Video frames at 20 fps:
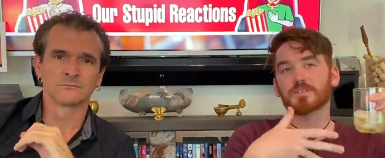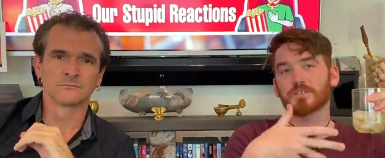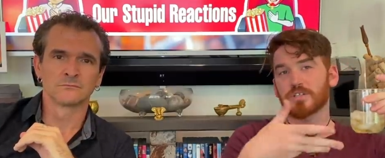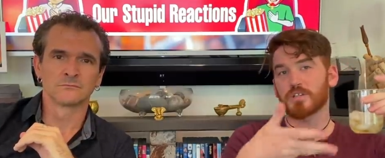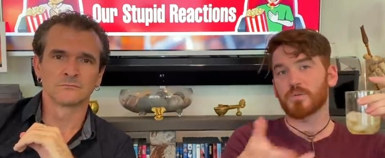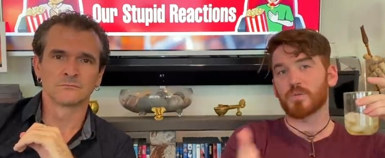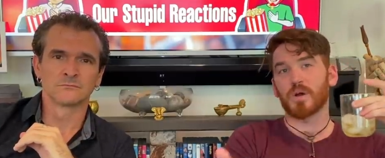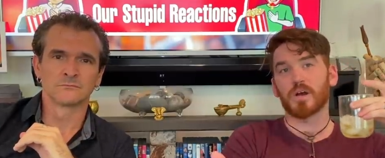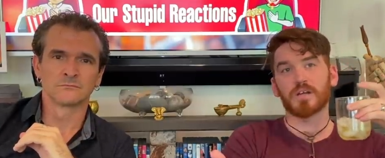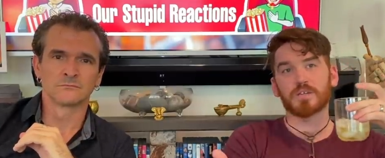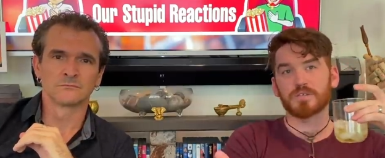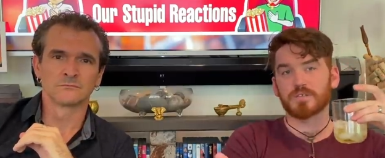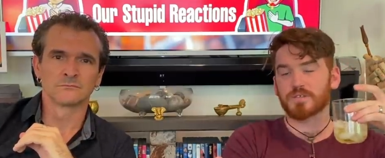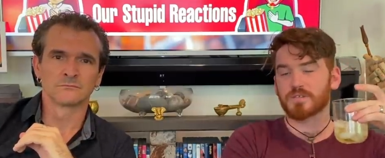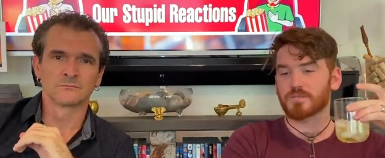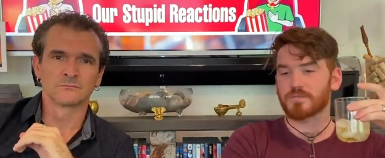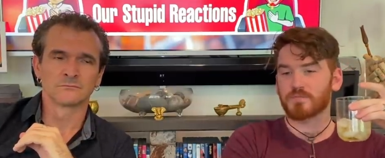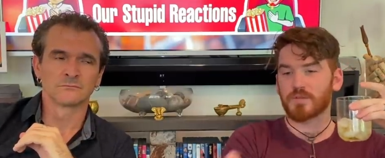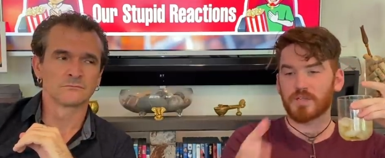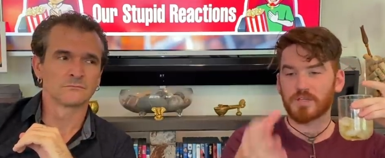Speaker 1: she was.
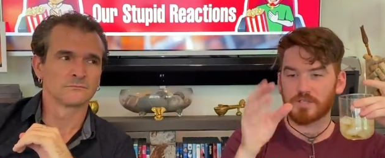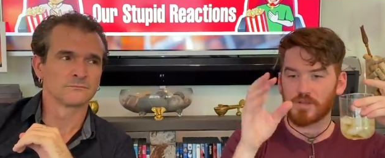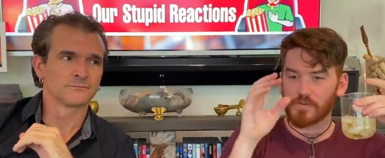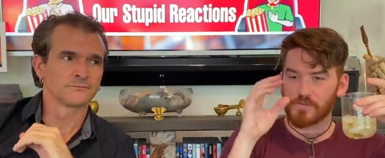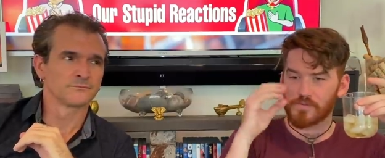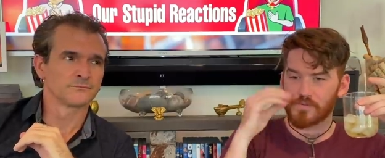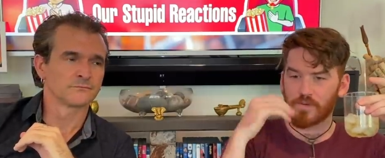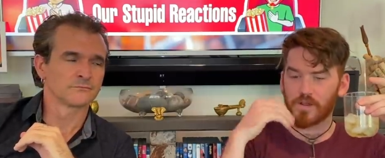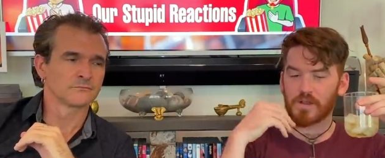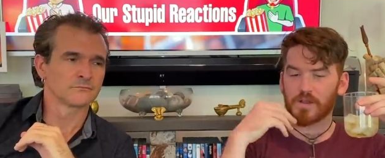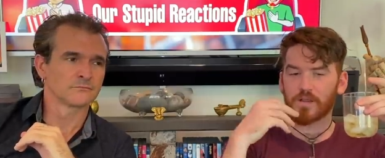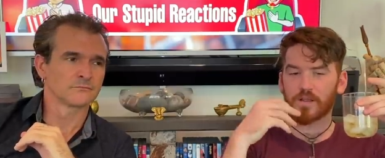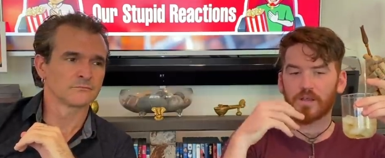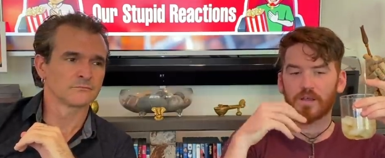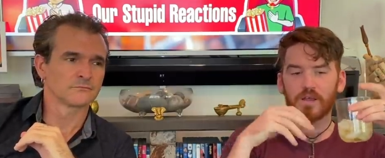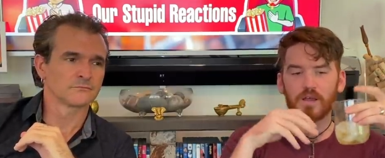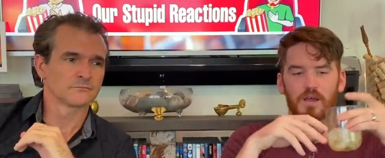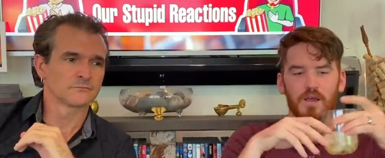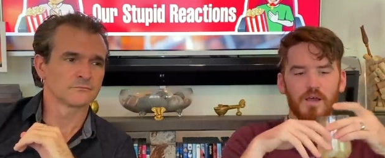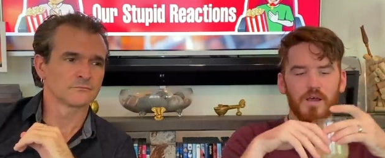Like she was very,
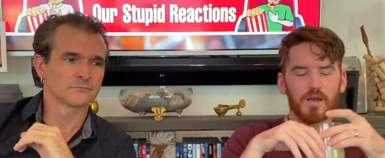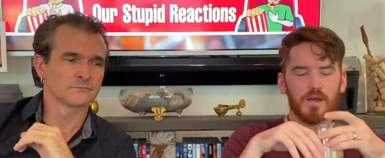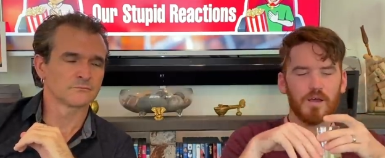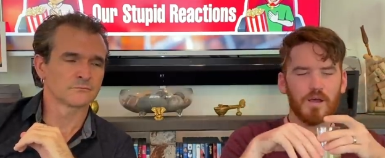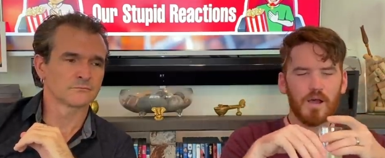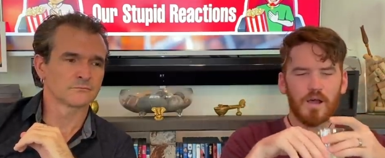and